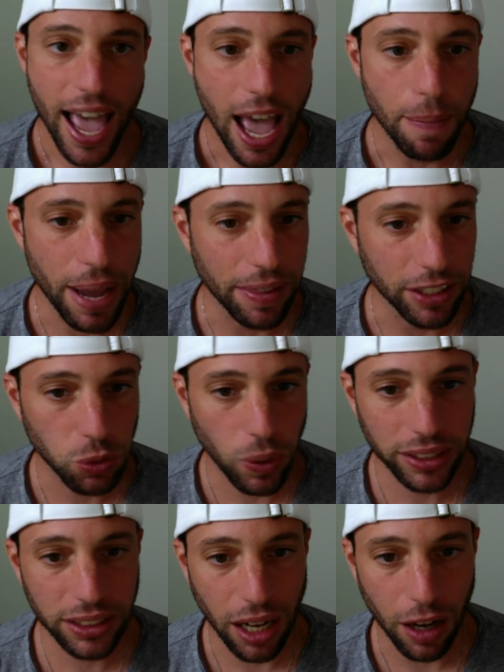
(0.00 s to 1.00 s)
And man, this
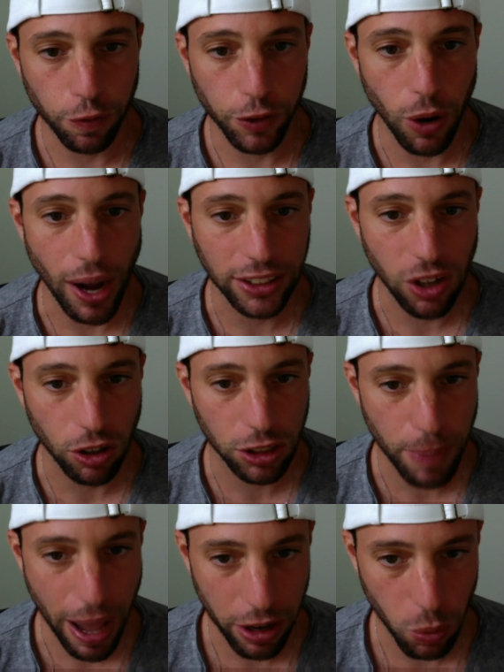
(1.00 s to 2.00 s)
one is tough. You know, I talked
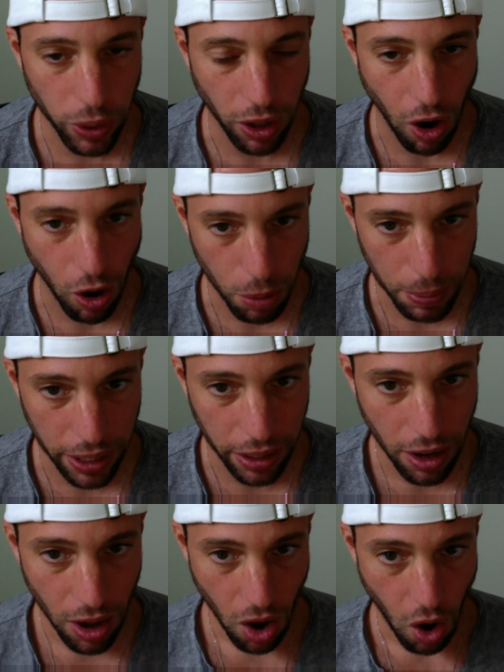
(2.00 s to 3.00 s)
about it with Harmon